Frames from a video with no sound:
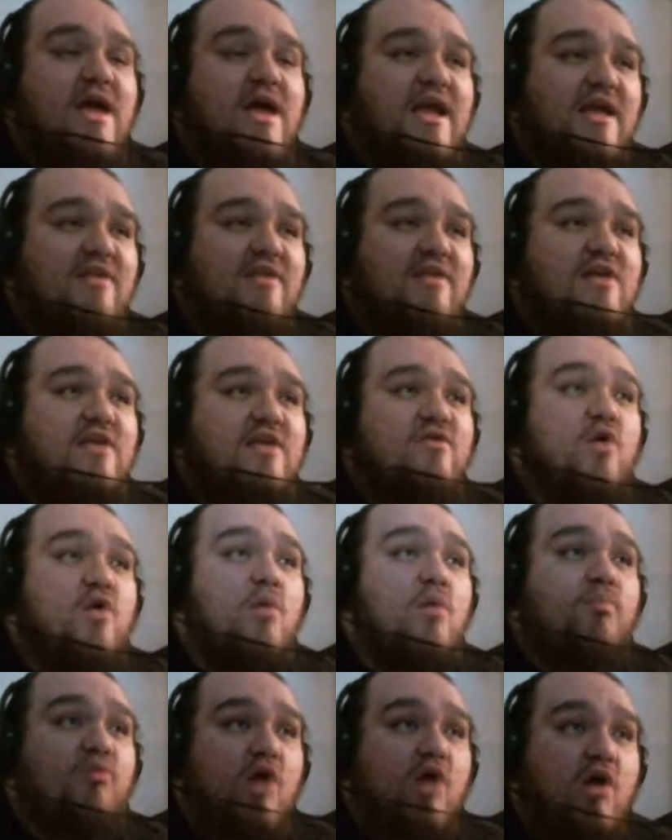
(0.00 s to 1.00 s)
He says,
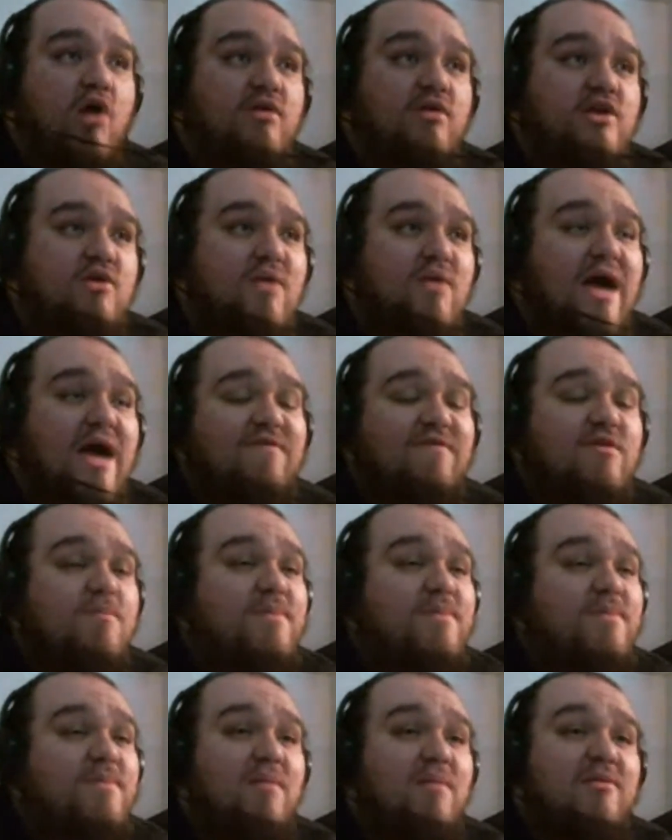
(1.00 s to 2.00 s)
"Bro, you have to
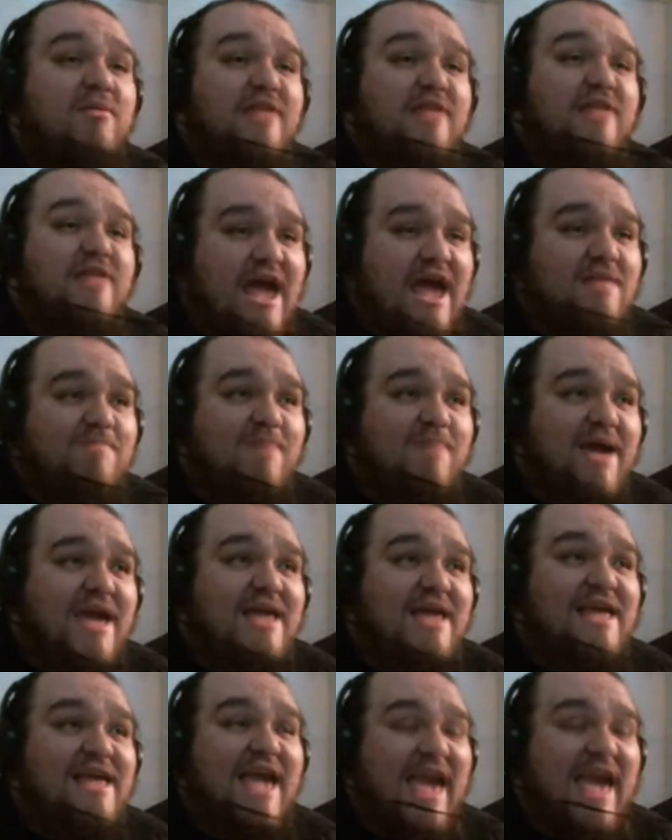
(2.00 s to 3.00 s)
be able to
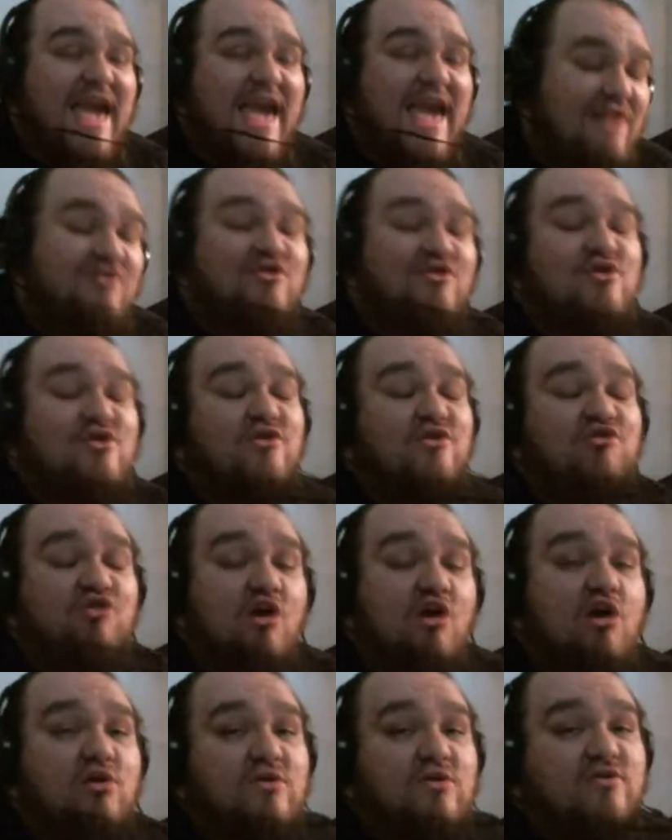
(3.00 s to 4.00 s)
headbang and do the
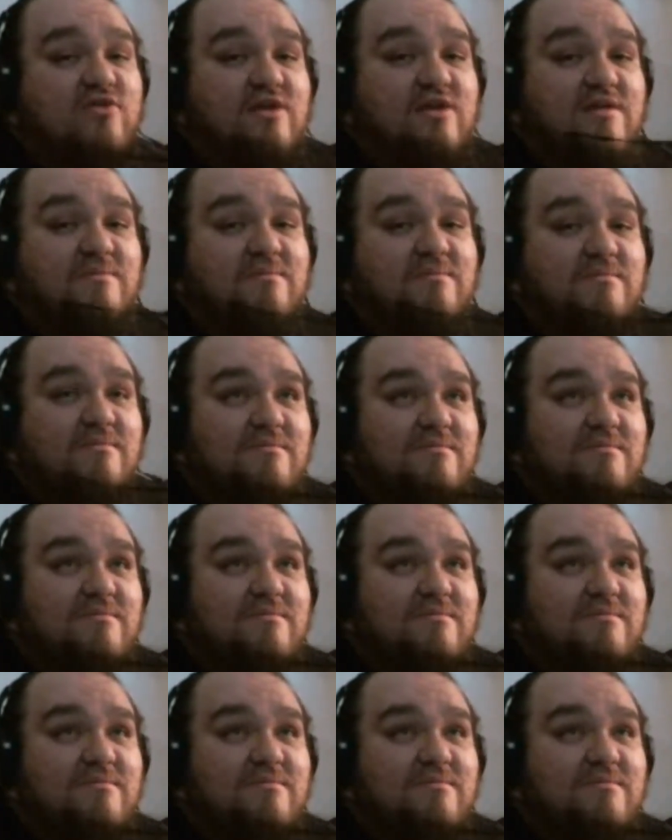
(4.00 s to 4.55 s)
Charleston."